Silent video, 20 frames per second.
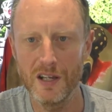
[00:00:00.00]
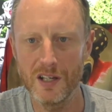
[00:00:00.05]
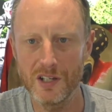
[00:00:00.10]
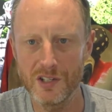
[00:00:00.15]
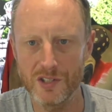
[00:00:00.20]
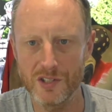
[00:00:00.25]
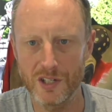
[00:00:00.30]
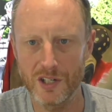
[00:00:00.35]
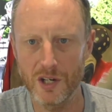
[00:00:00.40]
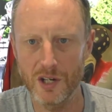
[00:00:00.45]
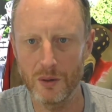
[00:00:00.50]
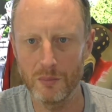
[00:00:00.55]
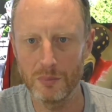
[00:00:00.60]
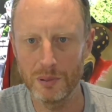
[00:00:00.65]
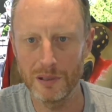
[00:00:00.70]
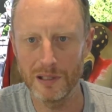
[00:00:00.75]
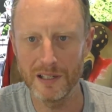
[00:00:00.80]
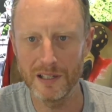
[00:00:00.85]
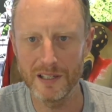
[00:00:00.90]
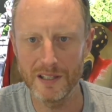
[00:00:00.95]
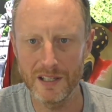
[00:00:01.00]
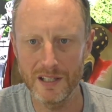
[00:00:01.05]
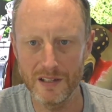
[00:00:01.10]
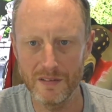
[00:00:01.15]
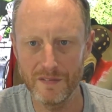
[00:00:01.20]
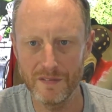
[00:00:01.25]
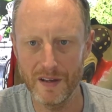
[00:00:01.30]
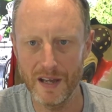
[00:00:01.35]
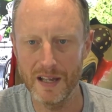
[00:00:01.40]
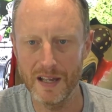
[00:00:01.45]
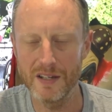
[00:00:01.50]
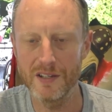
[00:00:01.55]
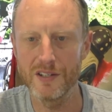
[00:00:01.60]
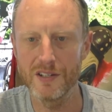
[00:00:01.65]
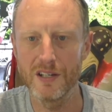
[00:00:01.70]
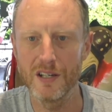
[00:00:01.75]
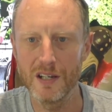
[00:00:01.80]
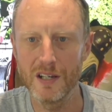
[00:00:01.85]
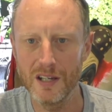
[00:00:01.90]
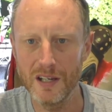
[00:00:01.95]
is to complete the event
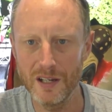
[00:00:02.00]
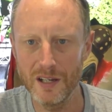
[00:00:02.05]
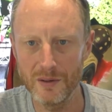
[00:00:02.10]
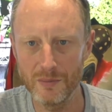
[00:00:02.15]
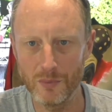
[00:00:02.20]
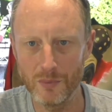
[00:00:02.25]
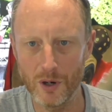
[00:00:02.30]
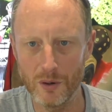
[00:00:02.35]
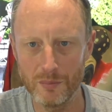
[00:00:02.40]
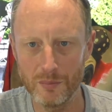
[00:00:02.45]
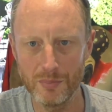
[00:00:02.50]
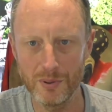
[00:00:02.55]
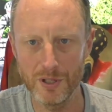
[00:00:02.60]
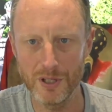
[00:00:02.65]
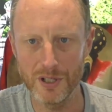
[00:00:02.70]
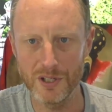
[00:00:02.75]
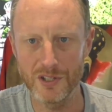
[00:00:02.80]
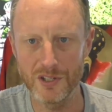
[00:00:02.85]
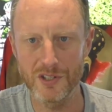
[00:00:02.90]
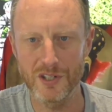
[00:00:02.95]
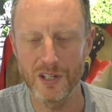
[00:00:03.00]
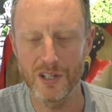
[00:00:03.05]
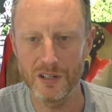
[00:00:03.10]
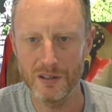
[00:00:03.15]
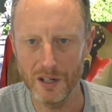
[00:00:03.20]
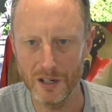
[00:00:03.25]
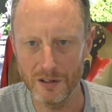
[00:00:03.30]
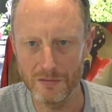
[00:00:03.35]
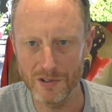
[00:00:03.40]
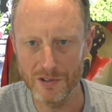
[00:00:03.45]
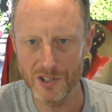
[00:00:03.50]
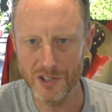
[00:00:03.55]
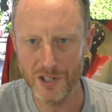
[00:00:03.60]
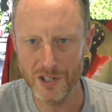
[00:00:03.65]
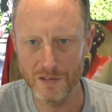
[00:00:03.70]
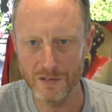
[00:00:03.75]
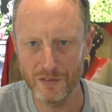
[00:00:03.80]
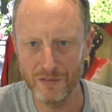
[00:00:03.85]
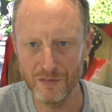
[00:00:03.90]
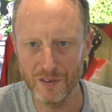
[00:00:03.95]
in one piece and
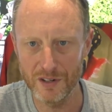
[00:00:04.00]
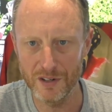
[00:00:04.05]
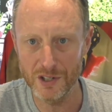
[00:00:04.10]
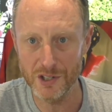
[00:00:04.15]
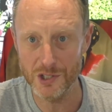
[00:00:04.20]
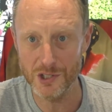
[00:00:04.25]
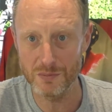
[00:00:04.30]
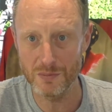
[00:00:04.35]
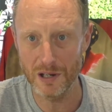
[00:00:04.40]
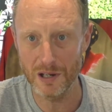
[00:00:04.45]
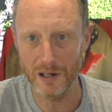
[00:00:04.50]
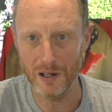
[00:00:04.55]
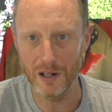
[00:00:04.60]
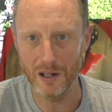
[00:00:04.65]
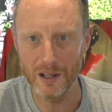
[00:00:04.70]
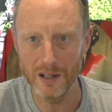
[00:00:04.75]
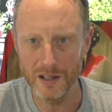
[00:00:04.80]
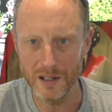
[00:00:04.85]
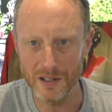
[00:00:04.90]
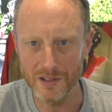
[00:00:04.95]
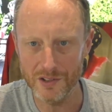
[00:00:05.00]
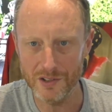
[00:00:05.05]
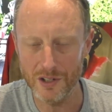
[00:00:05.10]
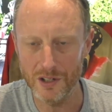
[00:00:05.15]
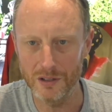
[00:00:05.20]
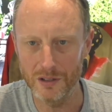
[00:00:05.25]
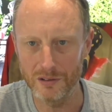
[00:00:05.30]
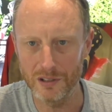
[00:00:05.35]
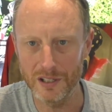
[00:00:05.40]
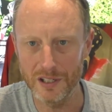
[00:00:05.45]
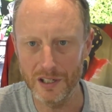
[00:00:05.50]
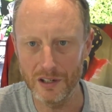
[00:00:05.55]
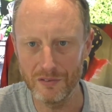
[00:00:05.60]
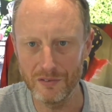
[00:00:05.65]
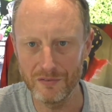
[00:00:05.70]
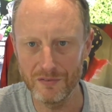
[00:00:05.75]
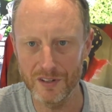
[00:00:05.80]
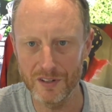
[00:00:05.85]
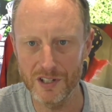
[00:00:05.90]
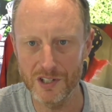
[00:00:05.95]
receive a finisher's medal. It is only a
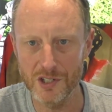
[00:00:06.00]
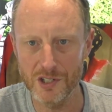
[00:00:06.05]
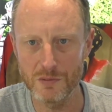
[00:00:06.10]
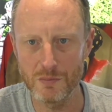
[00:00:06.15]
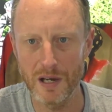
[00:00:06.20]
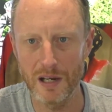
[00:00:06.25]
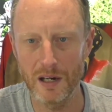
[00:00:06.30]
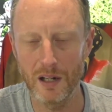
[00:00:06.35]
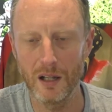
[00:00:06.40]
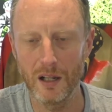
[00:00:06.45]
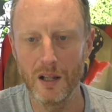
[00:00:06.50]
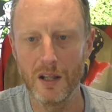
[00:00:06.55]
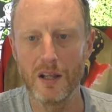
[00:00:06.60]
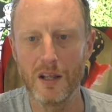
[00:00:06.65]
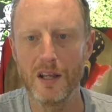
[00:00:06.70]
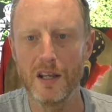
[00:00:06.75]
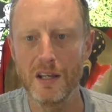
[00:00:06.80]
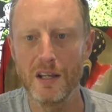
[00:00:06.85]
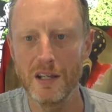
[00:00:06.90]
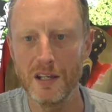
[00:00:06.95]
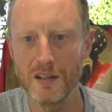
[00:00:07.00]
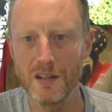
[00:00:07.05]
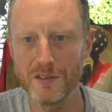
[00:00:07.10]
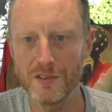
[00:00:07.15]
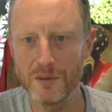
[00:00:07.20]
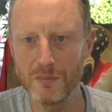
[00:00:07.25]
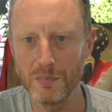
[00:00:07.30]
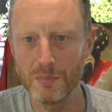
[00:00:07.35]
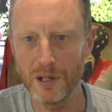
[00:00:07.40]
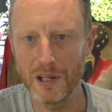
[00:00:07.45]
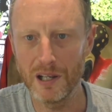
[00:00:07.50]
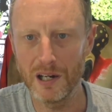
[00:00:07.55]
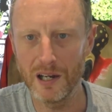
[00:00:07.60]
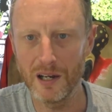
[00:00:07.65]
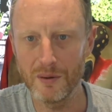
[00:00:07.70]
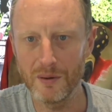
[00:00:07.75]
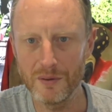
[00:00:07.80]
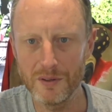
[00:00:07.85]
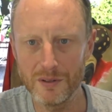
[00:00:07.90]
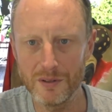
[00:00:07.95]
finisher's medal. If you bail
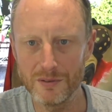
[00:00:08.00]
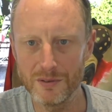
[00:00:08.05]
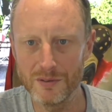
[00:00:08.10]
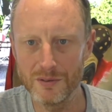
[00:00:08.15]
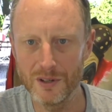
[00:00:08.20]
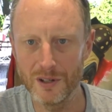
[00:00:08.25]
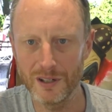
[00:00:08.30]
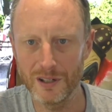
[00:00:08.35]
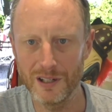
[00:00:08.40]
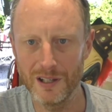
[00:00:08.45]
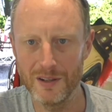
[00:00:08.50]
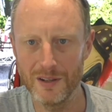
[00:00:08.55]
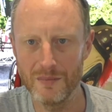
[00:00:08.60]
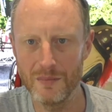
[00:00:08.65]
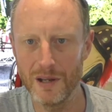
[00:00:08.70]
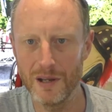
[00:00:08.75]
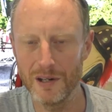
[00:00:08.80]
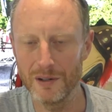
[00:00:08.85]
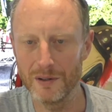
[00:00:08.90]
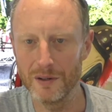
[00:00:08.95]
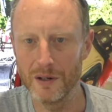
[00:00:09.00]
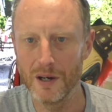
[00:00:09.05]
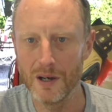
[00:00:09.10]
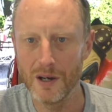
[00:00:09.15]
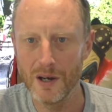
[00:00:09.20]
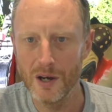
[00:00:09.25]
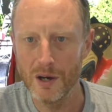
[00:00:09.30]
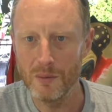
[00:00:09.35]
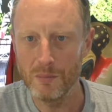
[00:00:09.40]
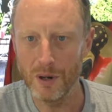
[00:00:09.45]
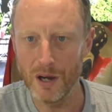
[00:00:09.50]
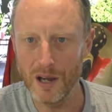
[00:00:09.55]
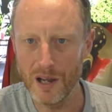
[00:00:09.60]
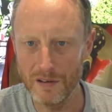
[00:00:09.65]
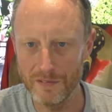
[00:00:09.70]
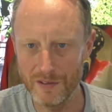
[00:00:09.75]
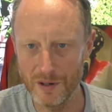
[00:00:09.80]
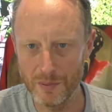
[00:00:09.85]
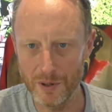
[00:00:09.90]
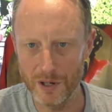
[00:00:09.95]
out, you do not get the medal. But
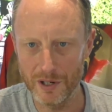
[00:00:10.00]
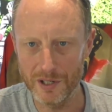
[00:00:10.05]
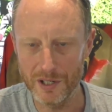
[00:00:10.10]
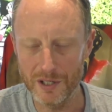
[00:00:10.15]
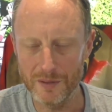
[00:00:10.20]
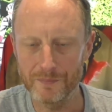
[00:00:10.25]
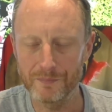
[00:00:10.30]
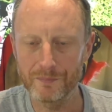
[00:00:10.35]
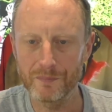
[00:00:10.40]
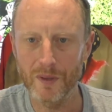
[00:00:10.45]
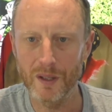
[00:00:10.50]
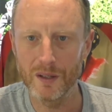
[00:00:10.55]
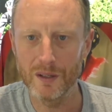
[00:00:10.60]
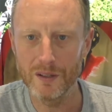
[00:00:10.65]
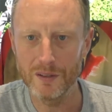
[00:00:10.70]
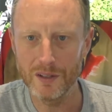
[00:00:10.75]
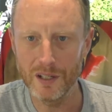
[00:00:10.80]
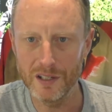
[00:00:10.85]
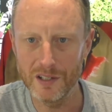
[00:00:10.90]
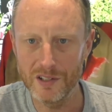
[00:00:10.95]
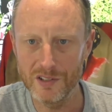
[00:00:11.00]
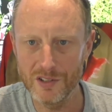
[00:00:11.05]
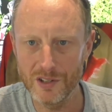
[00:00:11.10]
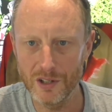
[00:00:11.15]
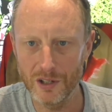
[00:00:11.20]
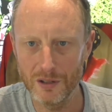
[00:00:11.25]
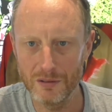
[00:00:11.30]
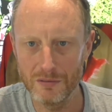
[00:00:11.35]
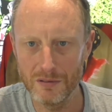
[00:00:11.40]
everybody, it is not